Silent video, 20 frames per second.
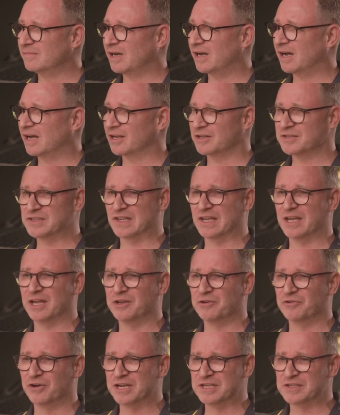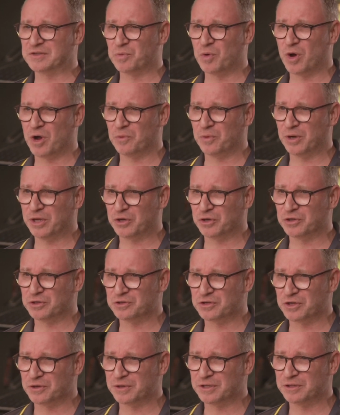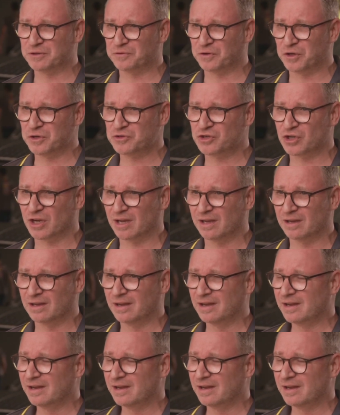I don't see any reason why we couldn't do in the future.